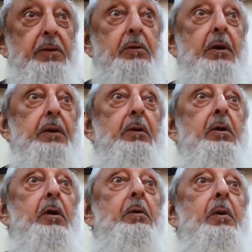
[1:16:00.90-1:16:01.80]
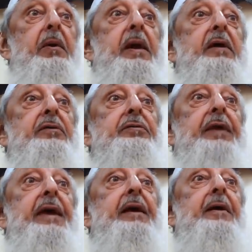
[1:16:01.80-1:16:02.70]
you can go, but we are
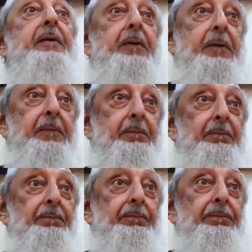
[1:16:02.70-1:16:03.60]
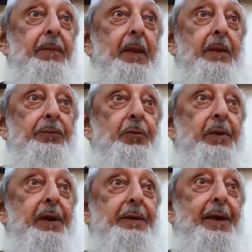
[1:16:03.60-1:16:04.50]
staying. It's too
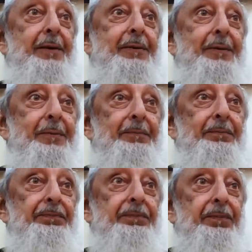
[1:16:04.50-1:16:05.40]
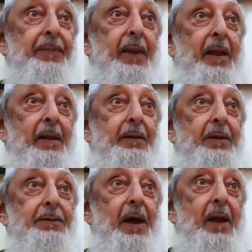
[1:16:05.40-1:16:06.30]
late now.
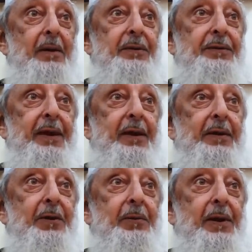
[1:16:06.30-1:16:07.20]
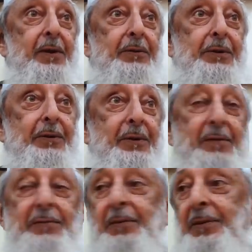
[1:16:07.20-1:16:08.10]
Dajjal has taken away your
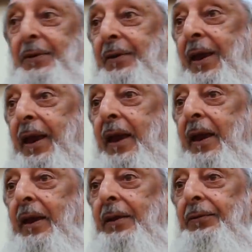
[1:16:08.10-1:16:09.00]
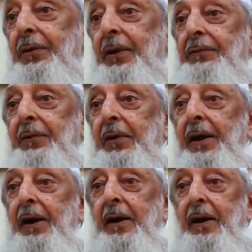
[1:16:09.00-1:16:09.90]
children from you. So if you
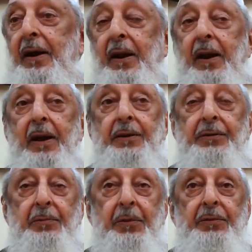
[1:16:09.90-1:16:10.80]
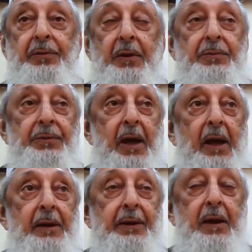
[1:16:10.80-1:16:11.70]
are a Muslim
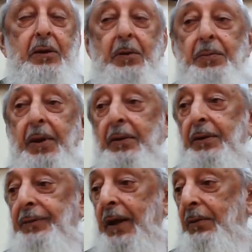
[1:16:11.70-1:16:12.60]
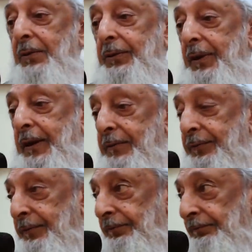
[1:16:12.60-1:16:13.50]
child, tell your parents, I want to leave.